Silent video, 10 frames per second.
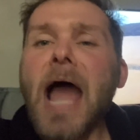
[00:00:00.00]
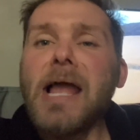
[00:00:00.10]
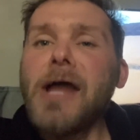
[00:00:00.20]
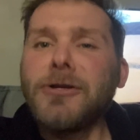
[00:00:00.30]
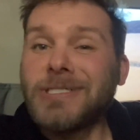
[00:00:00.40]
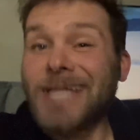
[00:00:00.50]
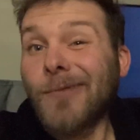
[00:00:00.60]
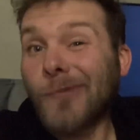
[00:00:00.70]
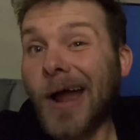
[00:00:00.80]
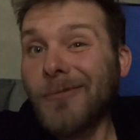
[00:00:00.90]

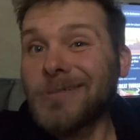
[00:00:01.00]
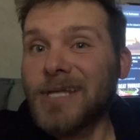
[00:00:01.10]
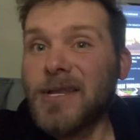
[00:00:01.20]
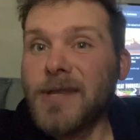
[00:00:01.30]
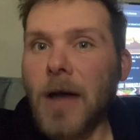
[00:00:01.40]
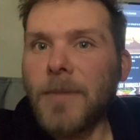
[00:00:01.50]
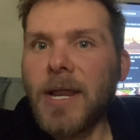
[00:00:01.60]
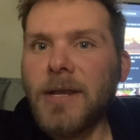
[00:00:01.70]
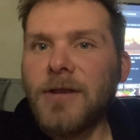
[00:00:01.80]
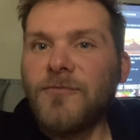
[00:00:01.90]
understand why it was
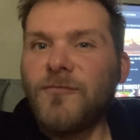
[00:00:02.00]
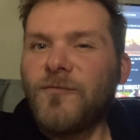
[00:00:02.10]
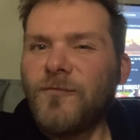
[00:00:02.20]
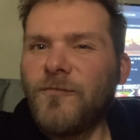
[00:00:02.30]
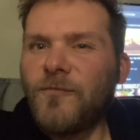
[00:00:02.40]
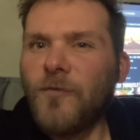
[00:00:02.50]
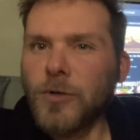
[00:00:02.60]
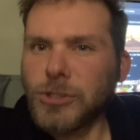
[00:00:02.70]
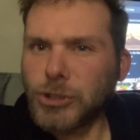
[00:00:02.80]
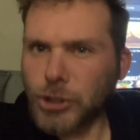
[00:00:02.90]
nominated
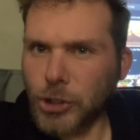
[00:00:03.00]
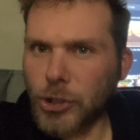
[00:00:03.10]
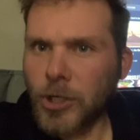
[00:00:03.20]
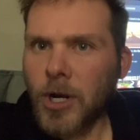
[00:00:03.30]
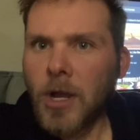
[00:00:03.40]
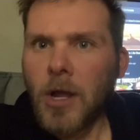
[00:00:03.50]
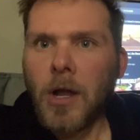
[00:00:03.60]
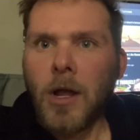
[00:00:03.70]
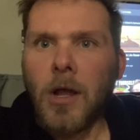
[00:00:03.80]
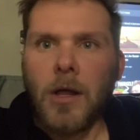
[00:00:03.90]
for sure.
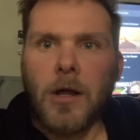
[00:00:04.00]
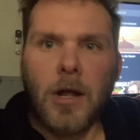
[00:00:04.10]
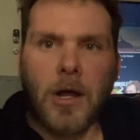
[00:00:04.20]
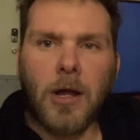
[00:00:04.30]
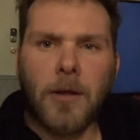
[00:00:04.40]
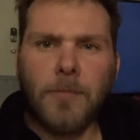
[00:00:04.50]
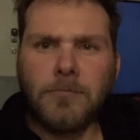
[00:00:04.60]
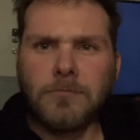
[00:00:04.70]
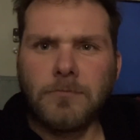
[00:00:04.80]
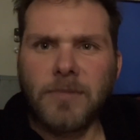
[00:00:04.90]

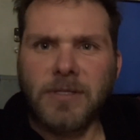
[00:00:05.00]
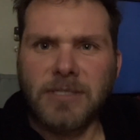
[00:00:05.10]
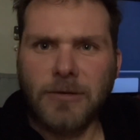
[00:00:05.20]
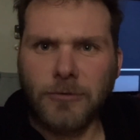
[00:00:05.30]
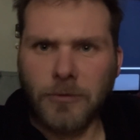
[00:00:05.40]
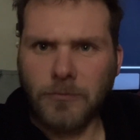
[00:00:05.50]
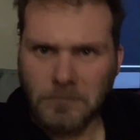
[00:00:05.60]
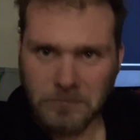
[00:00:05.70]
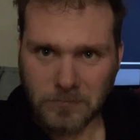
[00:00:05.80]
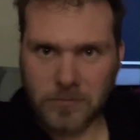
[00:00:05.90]
That's not really
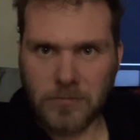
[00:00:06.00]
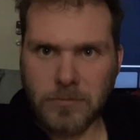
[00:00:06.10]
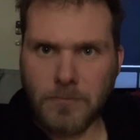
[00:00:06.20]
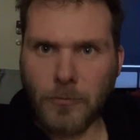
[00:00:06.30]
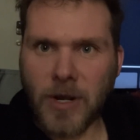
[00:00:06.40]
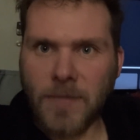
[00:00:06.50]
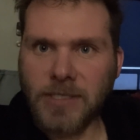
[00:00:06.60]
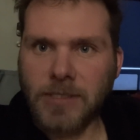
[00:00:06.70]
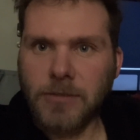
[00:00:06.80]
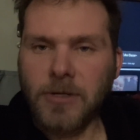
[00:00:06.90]
what I
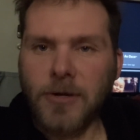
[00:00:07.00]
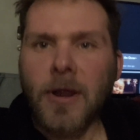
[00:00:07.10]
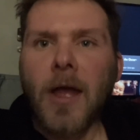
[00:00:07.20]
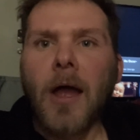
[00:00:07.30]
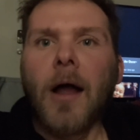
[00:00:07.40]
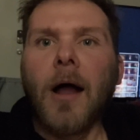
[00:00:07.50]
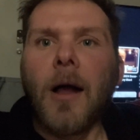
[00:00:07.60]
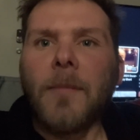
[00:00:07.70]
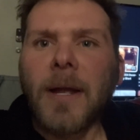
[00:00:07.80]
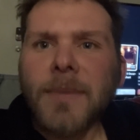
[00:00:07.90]
meant to do here.
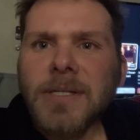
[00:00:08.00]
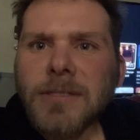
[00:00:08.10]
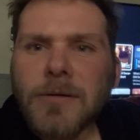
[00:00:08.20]
I meant to go